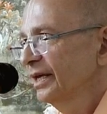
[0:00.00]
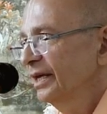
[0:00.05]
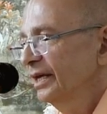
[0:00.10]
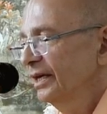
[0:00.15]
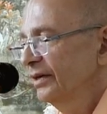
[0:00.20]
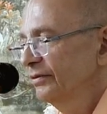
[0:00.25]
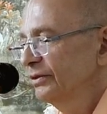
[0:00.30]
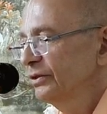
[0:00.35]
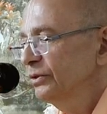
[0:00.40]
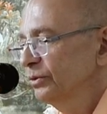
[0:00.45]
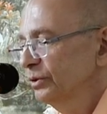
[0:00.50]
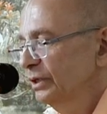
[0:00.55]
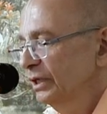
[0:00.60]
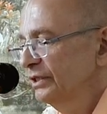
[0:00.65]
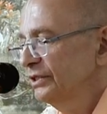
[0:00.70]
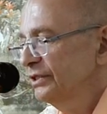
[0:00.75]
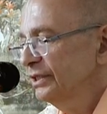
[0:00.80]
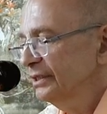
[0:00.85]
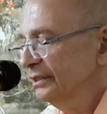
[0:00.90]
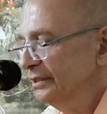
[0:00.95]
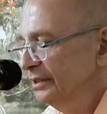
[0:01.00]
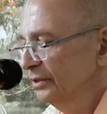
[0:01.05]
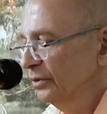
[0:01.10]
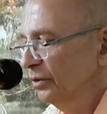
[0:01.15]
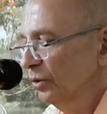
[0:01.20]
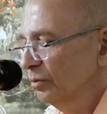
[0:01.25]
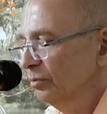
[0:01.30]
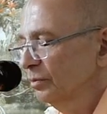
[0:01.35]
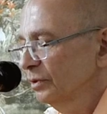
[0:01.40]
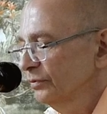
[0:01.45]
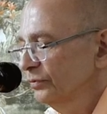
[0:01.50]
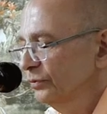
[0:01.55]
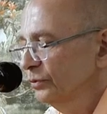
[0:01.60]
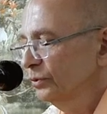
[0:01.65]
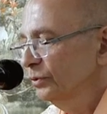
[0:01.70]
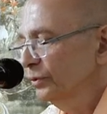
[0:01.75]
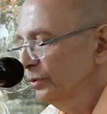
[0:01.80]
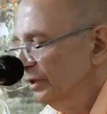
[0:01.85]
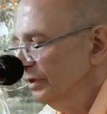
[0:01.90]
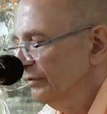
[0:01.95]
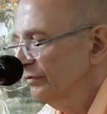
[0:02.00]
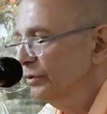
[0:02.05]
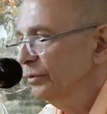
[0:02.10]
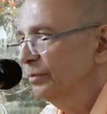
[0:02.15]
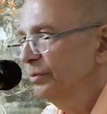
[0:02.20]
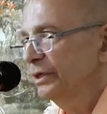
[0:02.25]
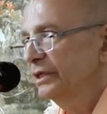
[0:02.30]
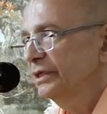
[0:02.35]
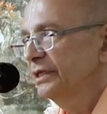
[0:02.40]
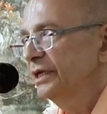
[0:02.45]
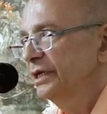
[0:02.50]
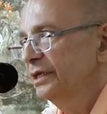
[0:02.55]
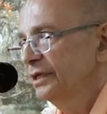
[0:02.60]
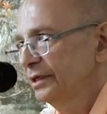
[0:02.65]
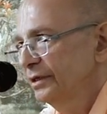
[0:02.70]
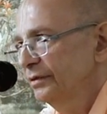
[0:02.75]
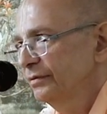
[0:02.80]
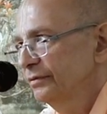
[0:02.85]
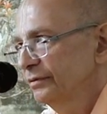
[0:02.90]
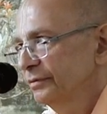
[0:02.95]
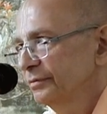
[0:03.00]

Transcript: Even to digest the normal food, you have to be attentive.